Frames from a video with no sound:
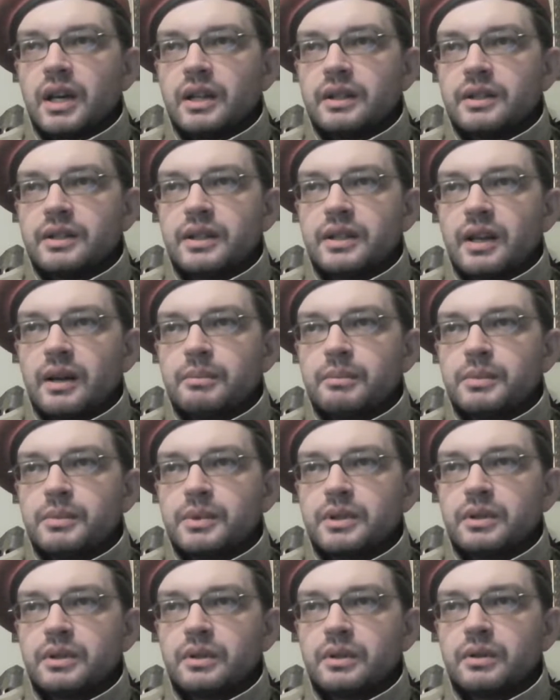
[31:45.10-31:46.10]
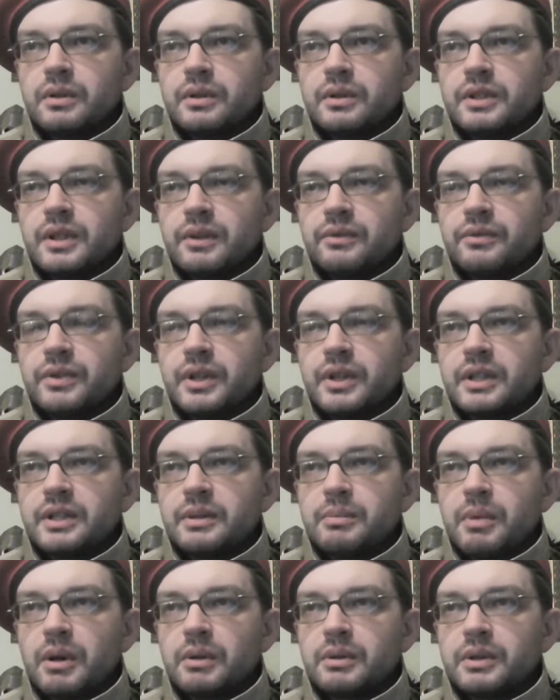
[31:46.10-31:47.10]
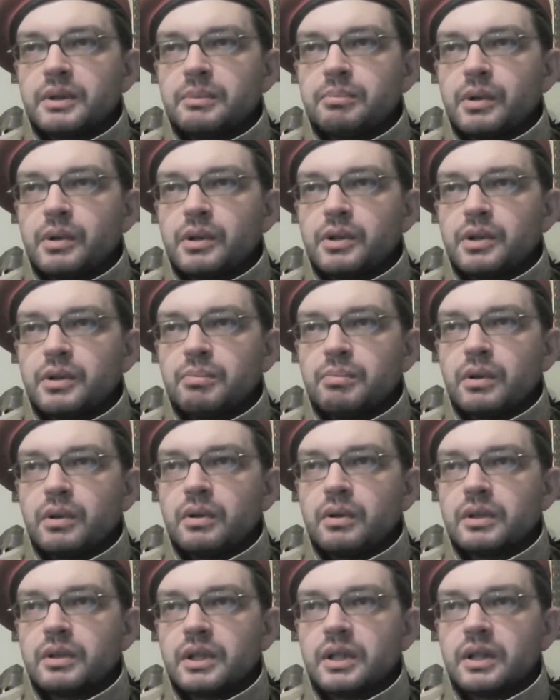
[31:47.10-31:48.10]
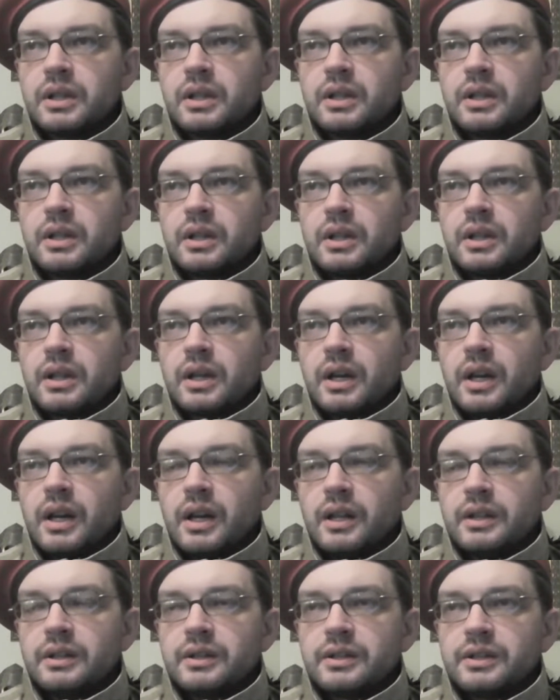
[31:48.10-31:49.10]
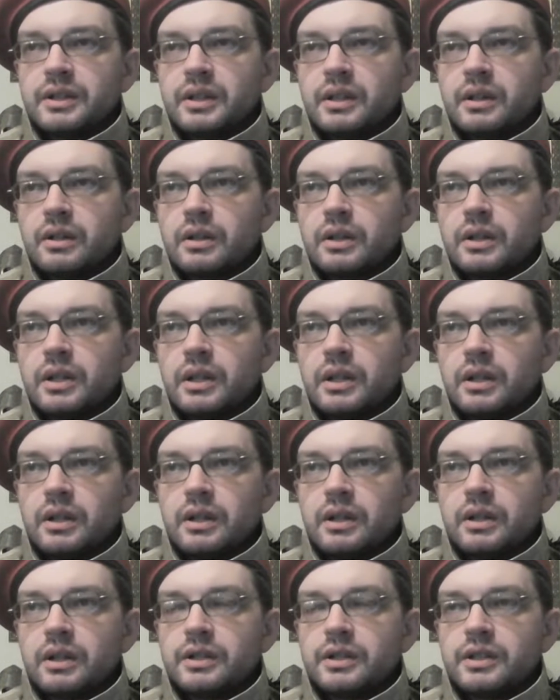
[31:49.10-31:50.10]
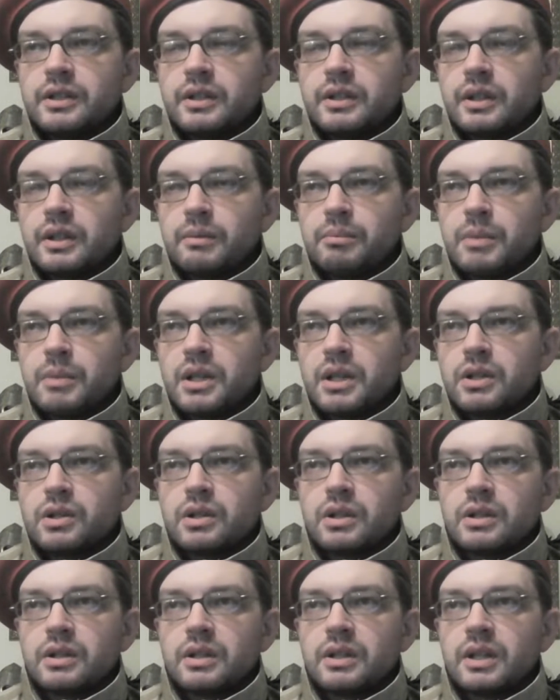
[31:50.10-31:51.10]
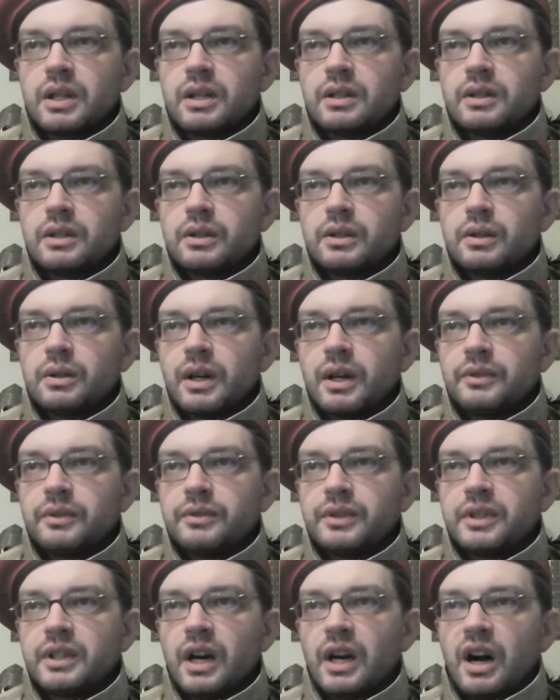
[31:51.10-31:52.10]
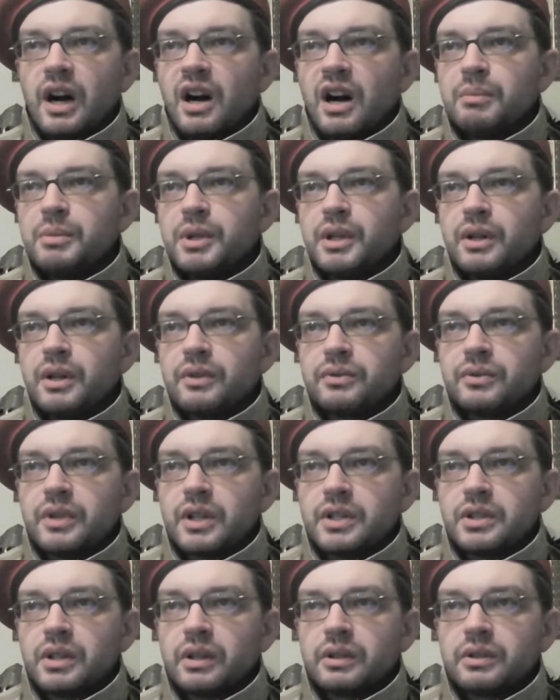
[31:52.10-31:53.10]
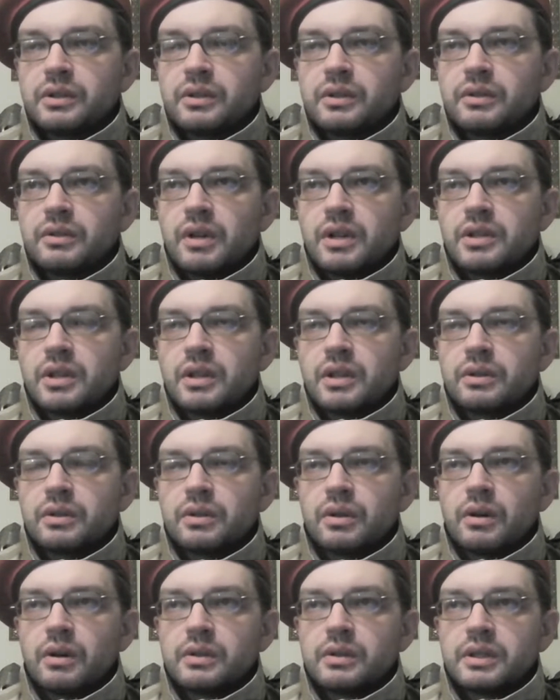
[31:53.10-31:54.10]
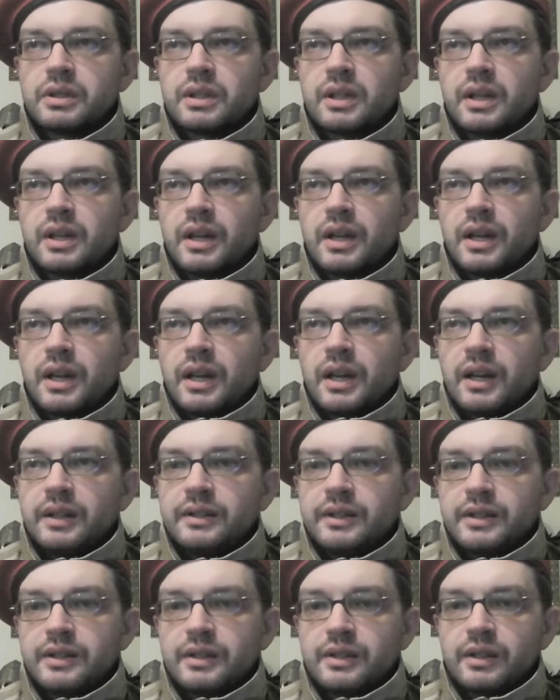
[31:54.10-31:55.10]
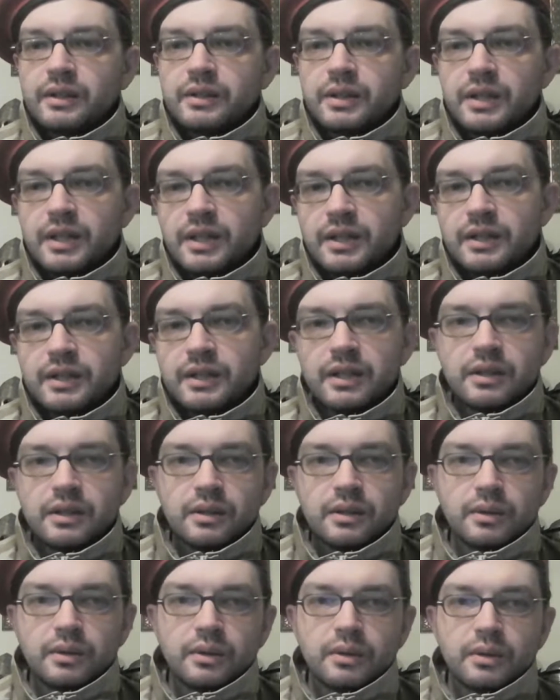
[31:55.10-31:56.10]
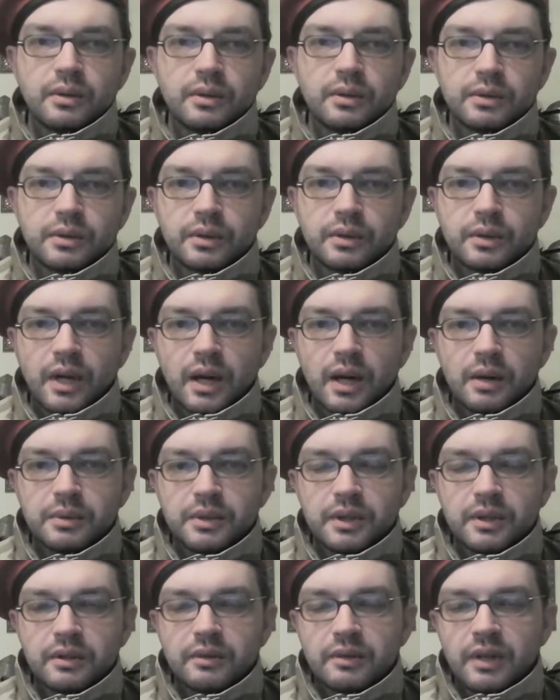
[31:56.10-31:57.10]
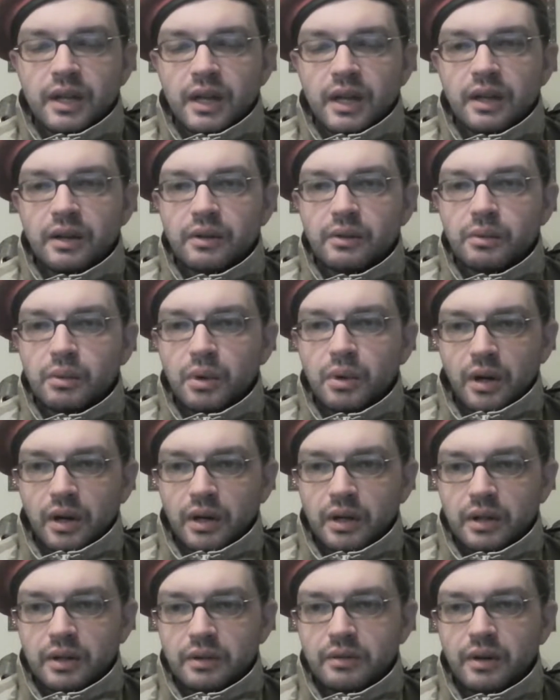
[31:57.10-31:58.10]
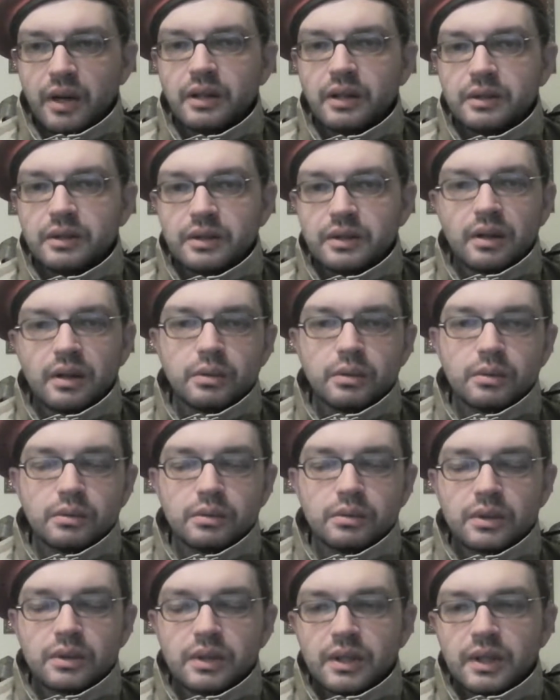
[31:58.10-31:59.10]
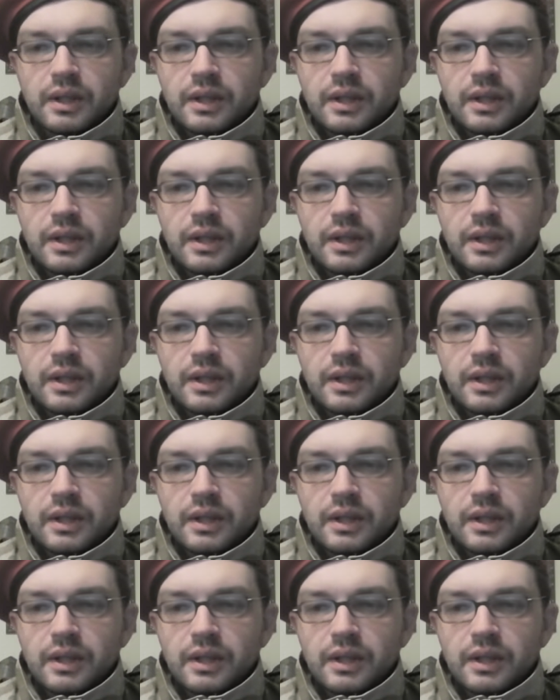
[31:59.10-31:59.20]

and some things about the Polish border and the security is mentioned, then you have the army of Russian trolls, and it's not easy to counter their work, right? So,